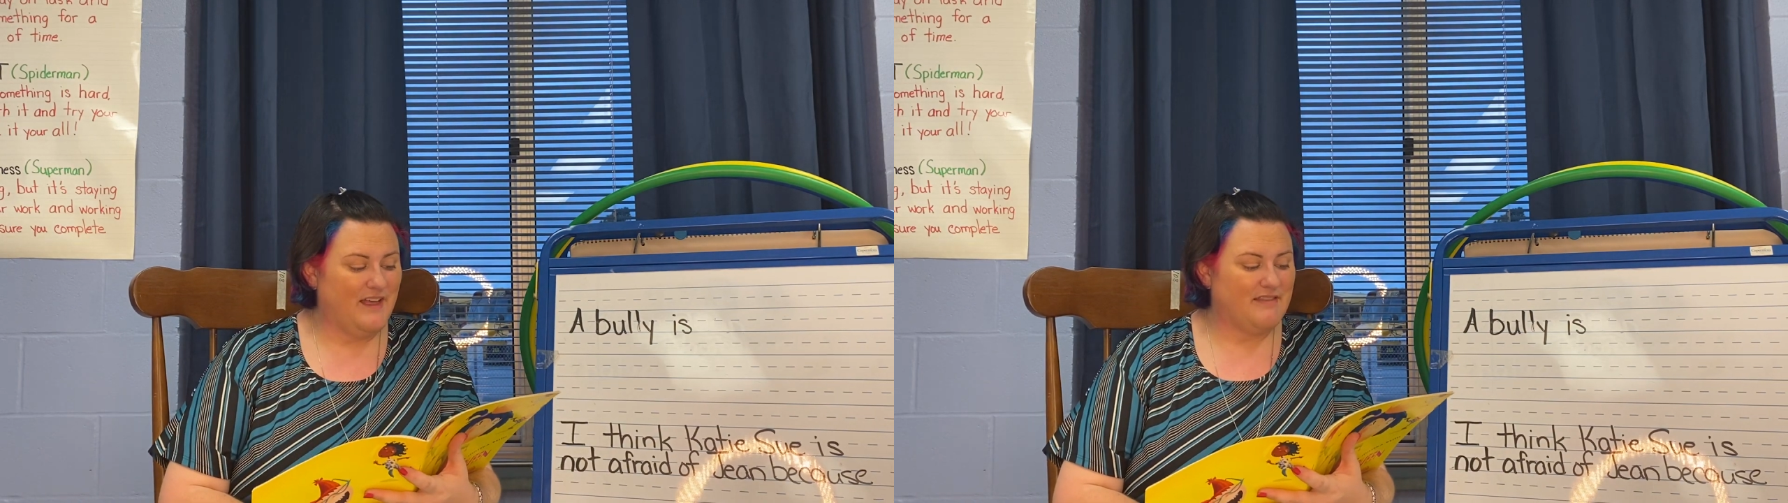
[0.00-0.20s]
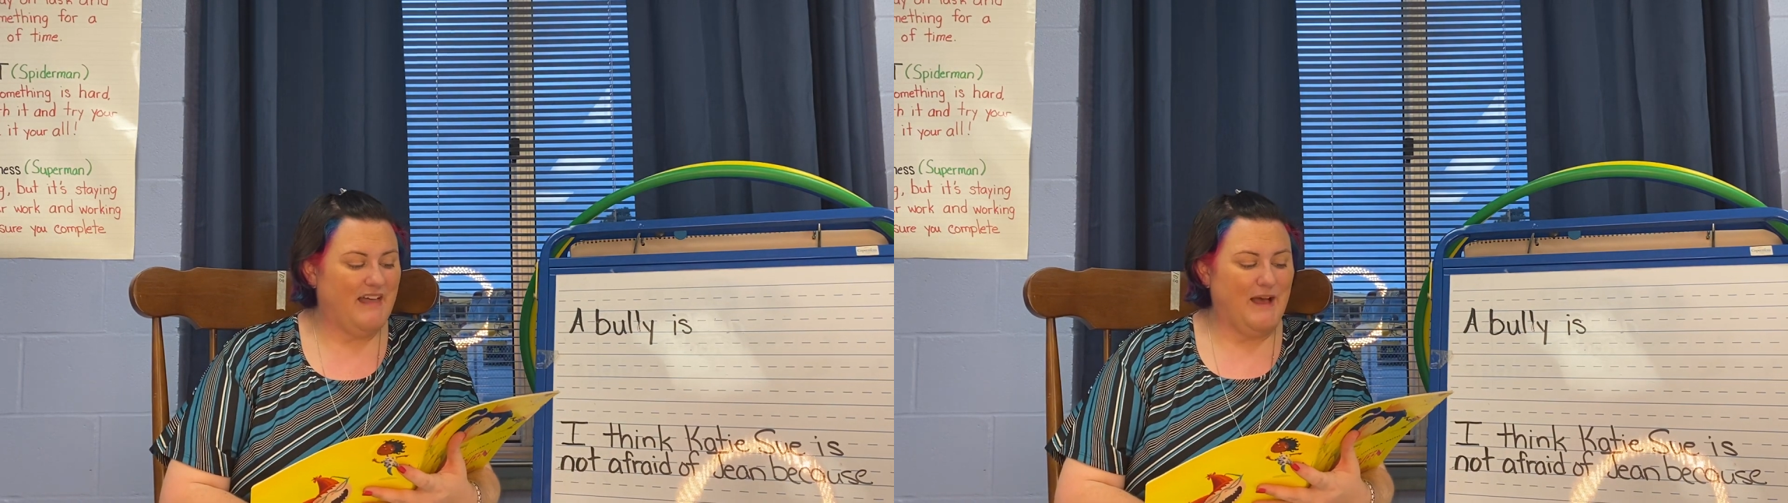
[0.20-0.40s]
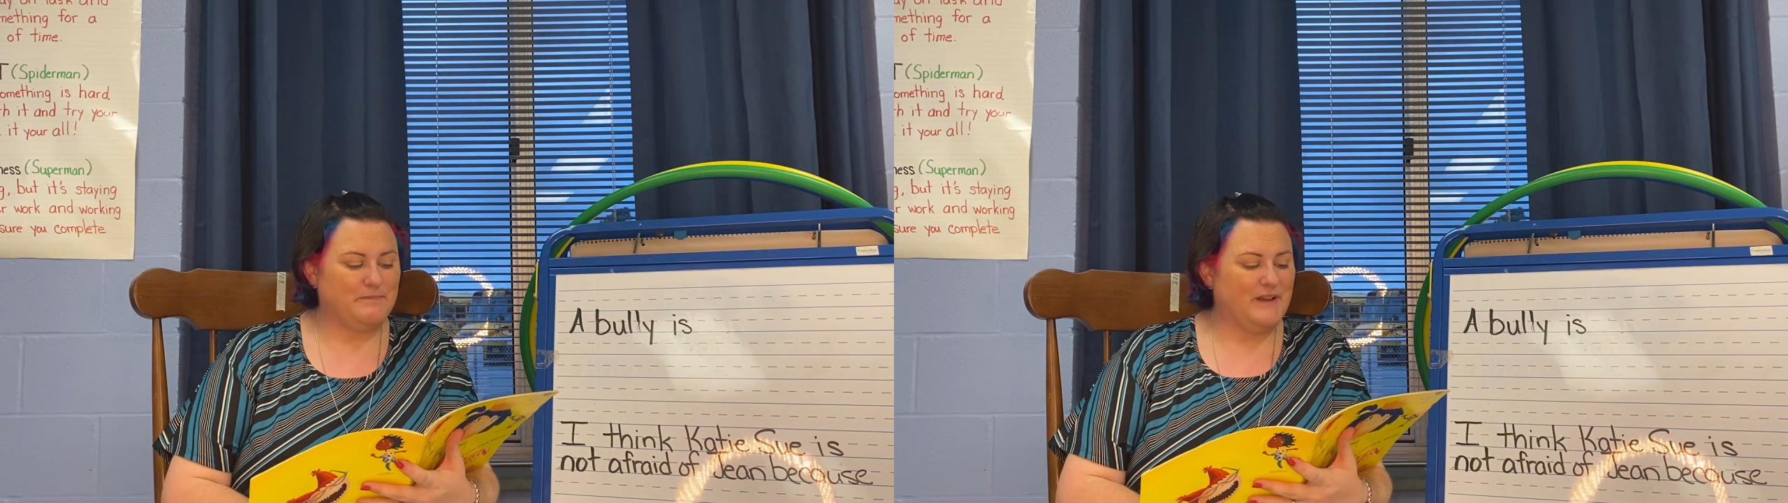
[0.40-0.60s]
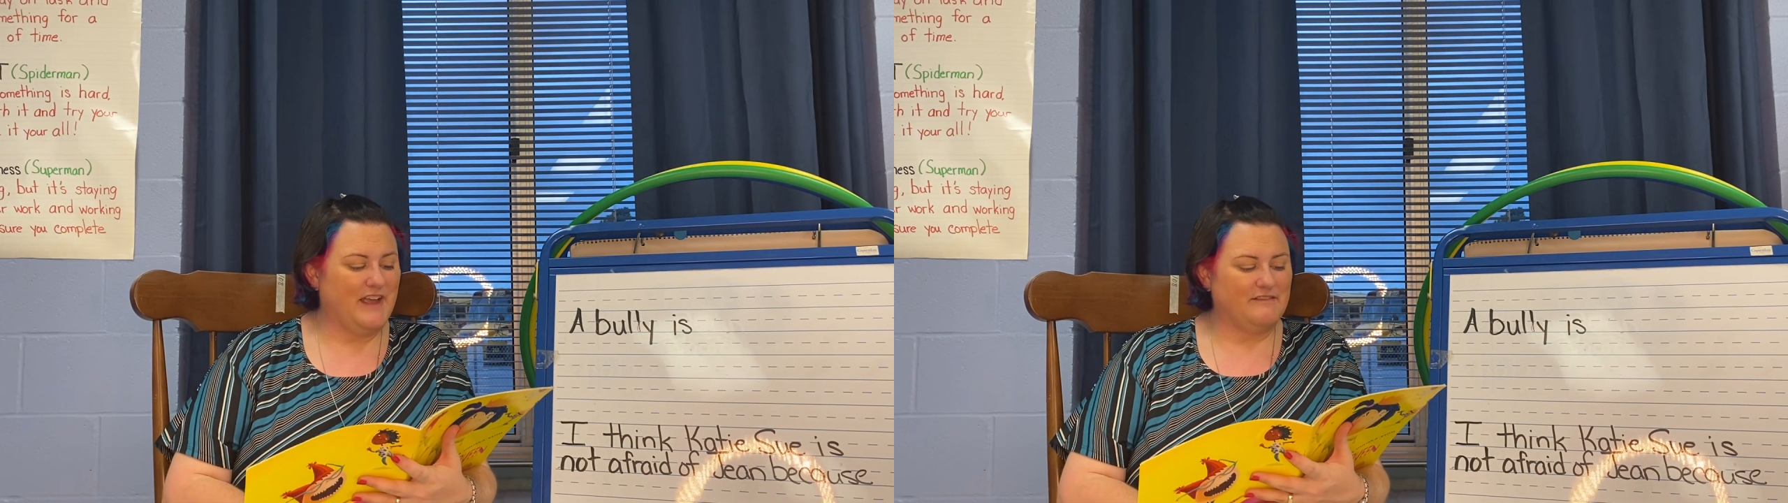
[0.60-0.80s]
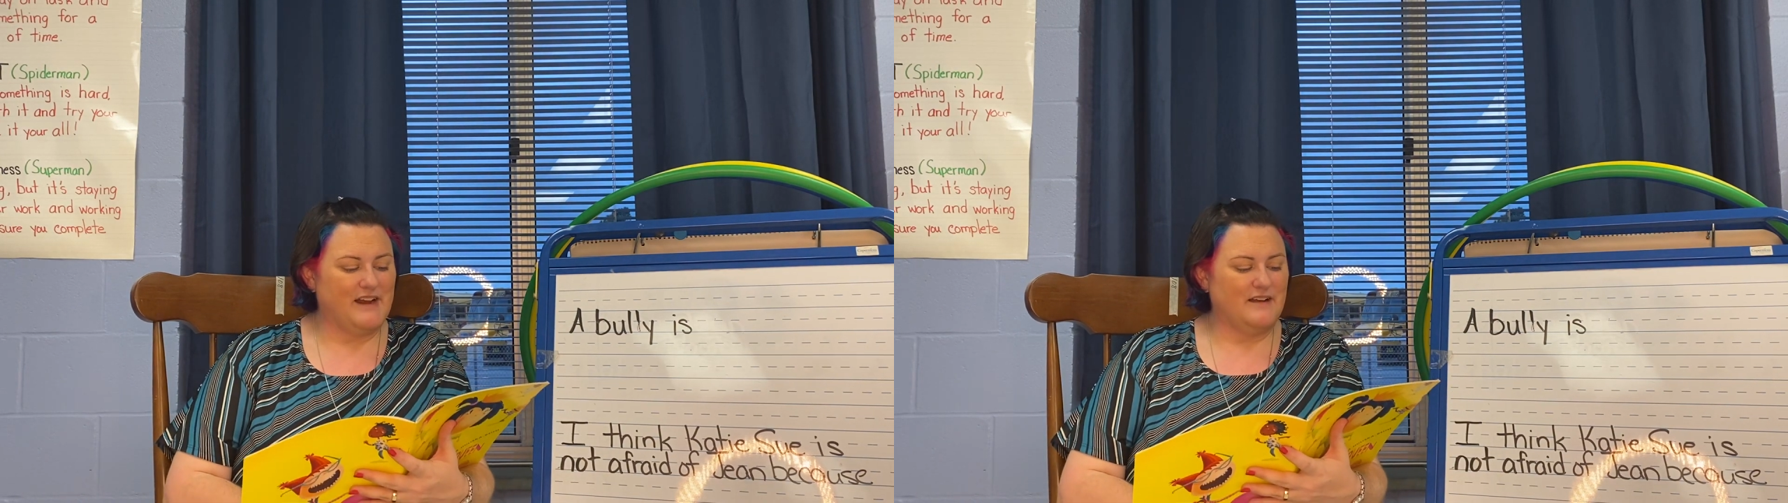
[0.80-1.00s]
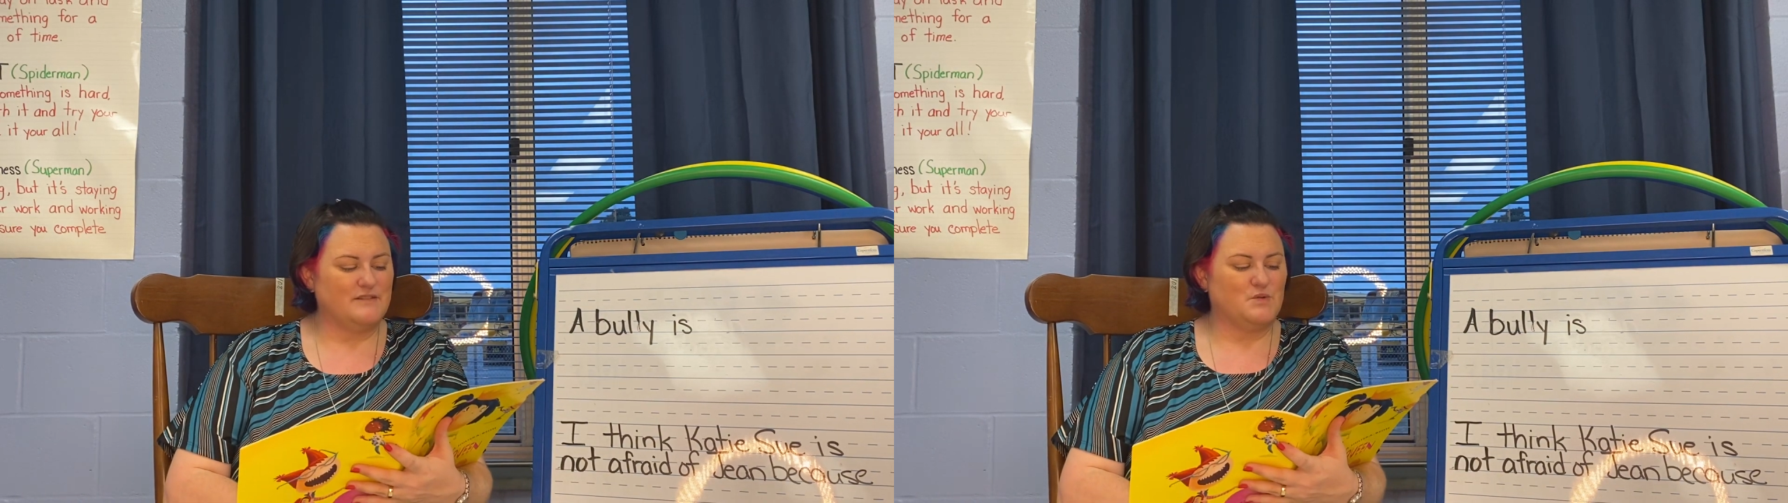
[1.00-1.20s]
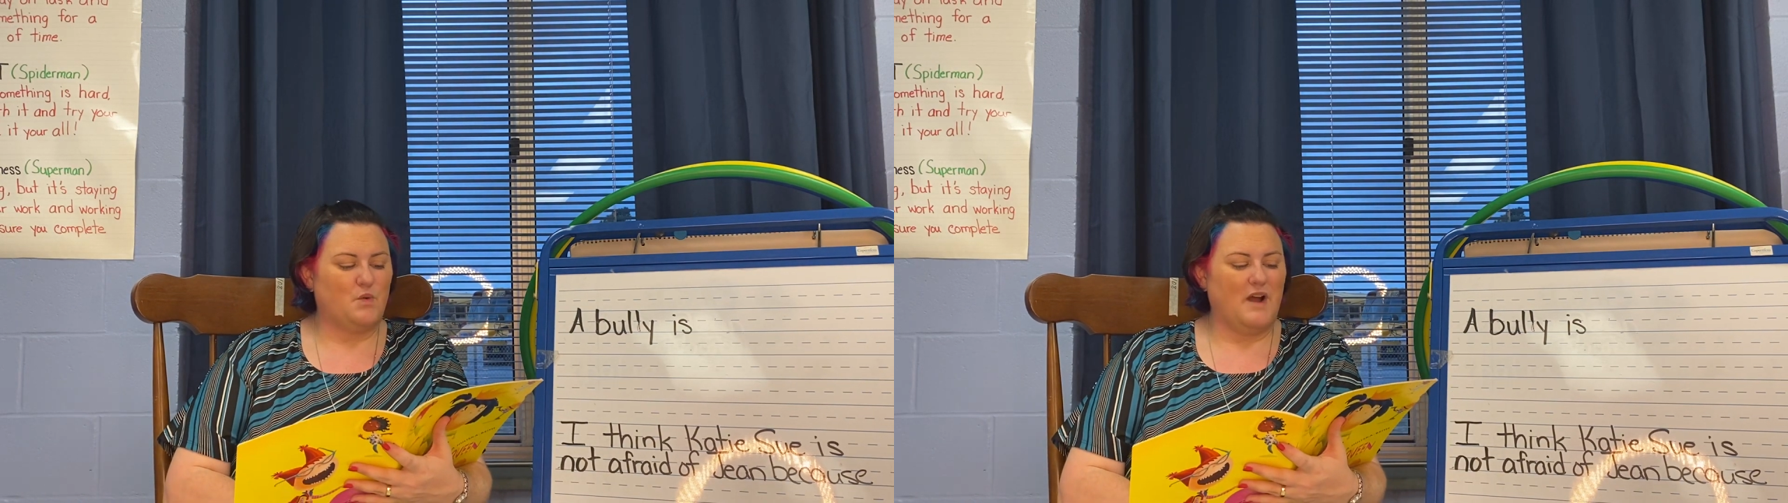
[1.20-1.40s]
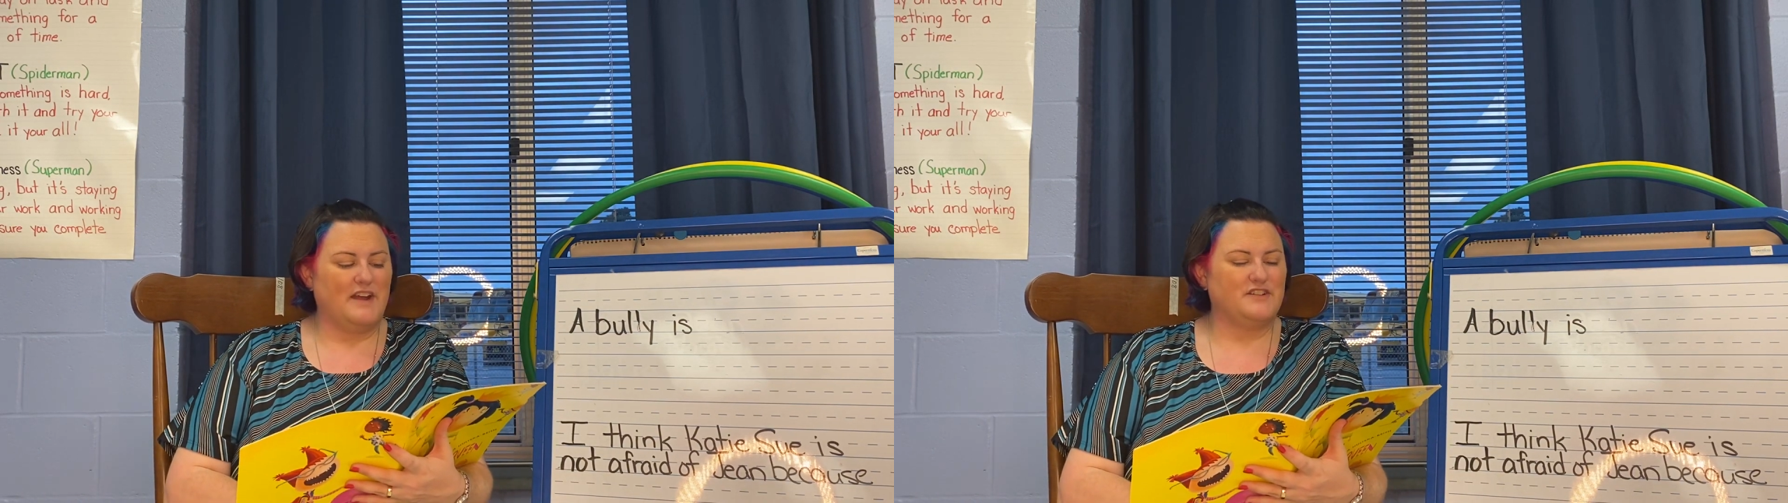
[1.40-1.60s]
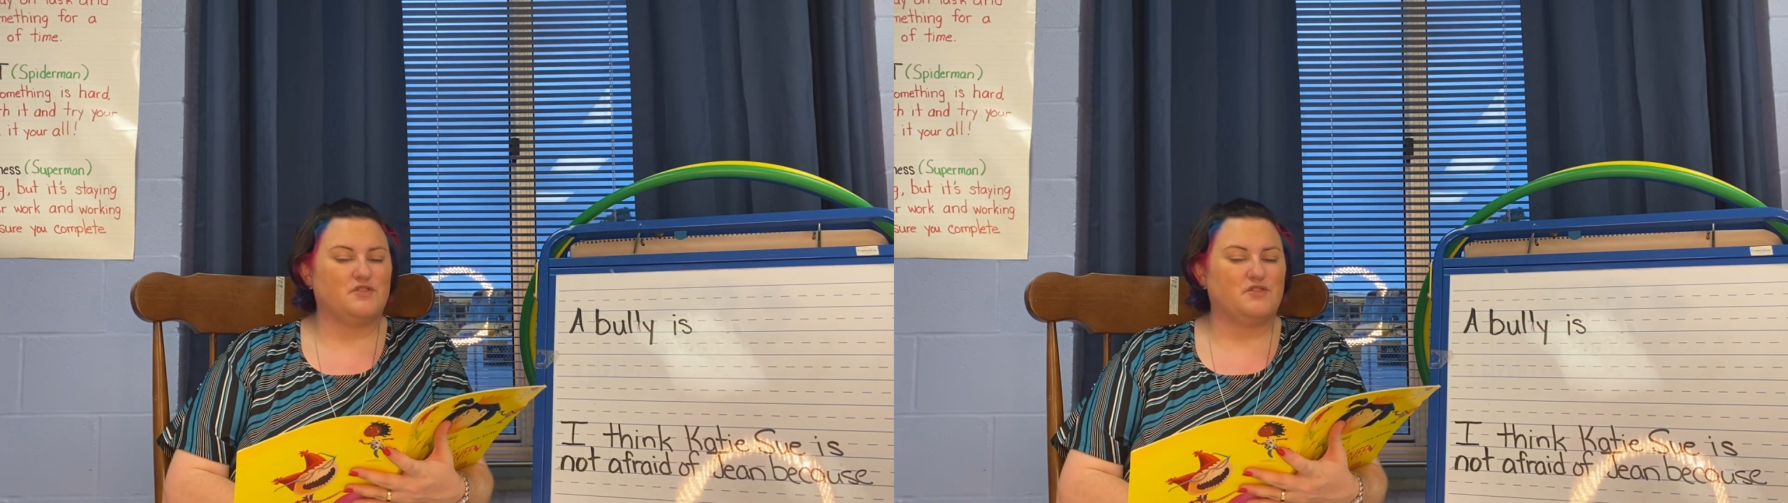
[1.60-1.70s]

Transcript: that playground's one